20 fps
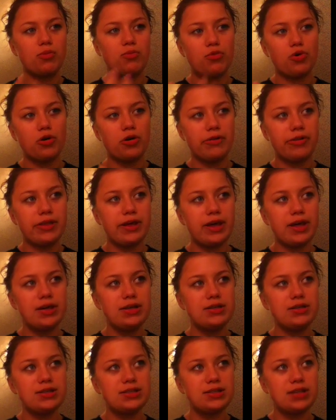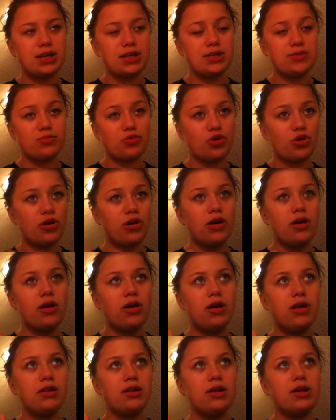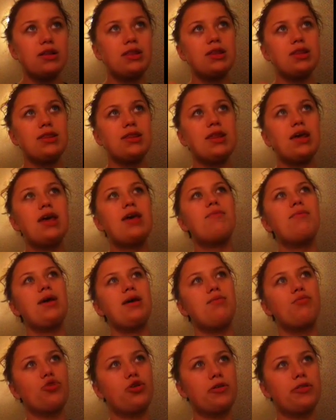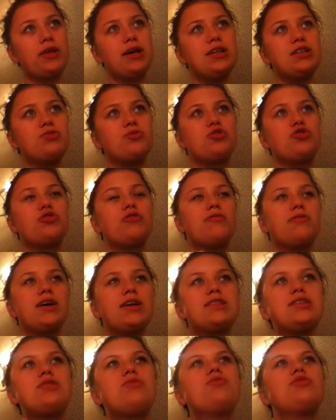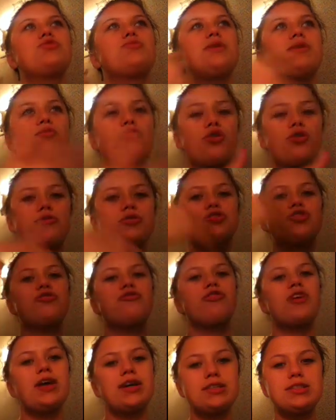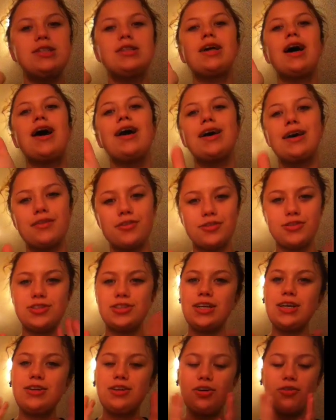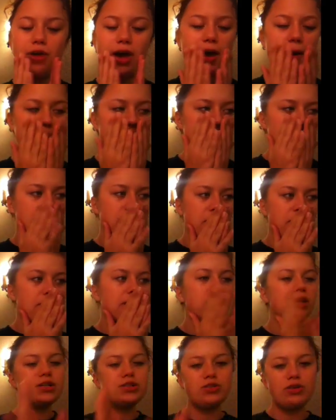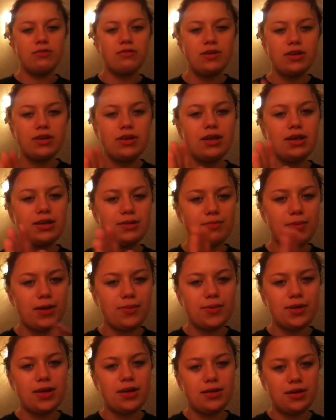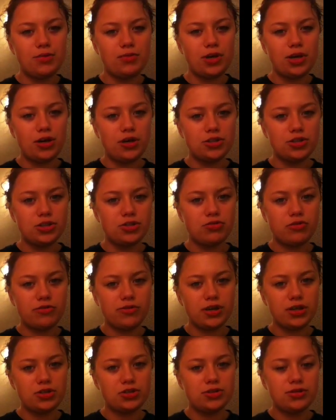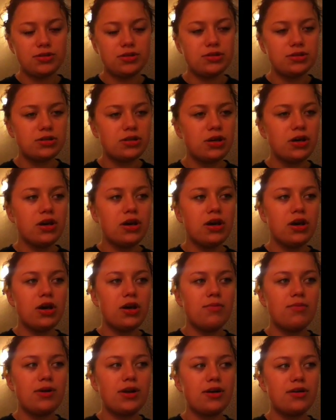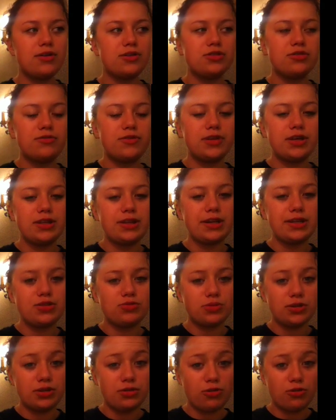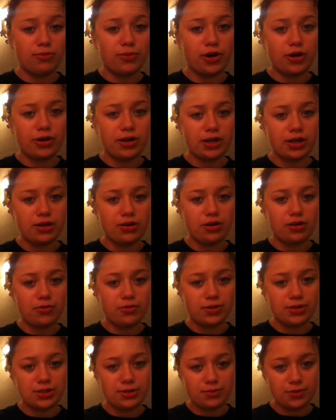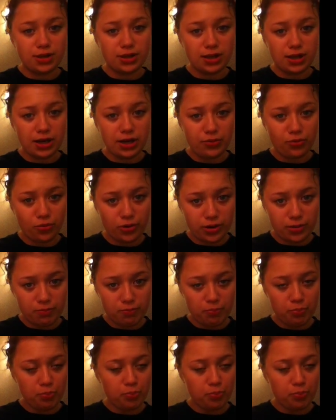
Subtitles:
and more things, as more, like, then they made more things which reflected, which made more, which reflected, I understand, okay. So I feel like maybe we are just reflections. But I also feel like that's really robotic and not something that I want.